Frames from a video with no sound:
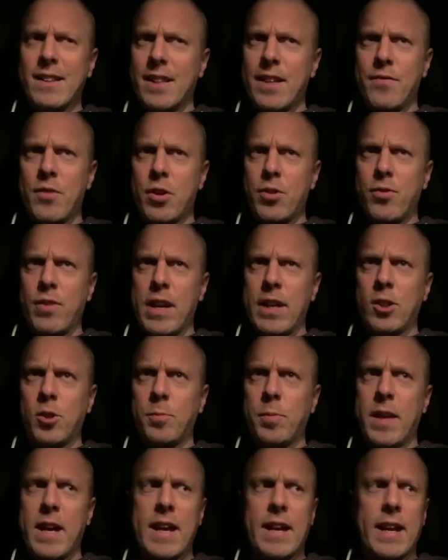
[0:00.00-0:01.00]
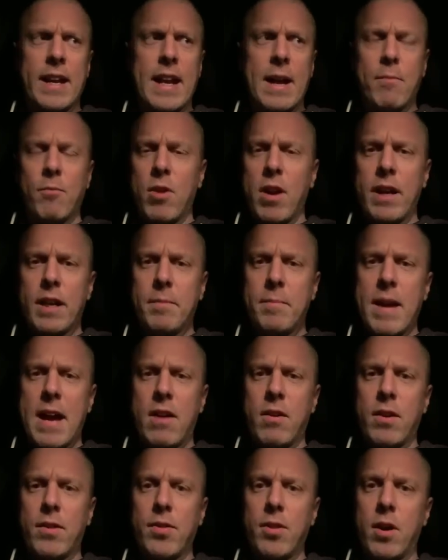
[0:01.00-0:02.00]
liver transplant and I'm running
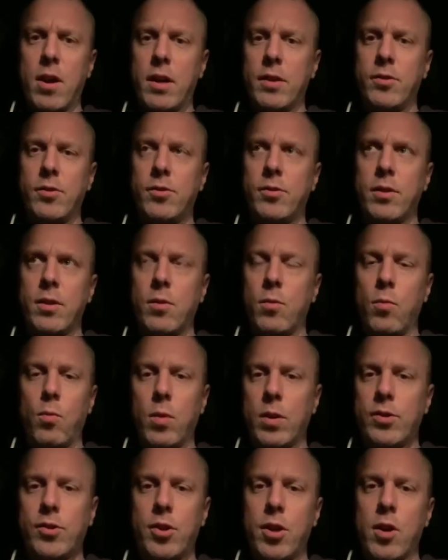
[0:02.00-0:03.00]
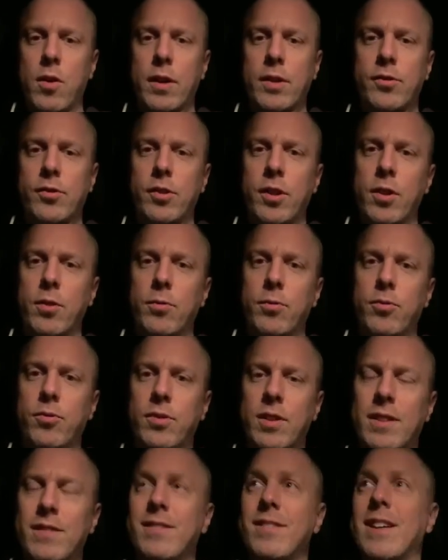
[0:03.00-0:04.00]
marathons. You know, what's your excuse?
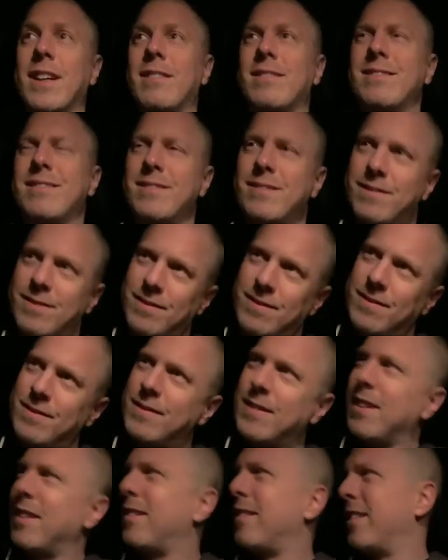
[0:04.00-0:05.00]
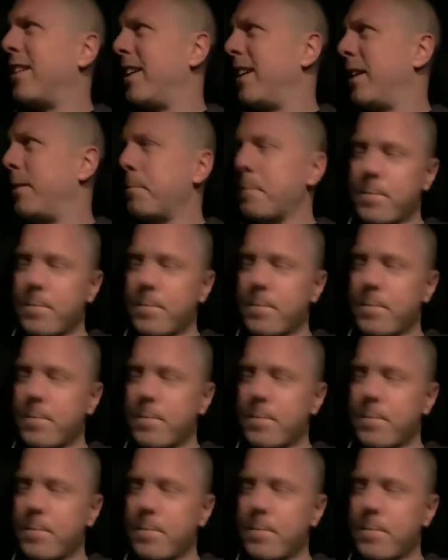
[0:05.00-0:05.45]
And it's like, oh, all right.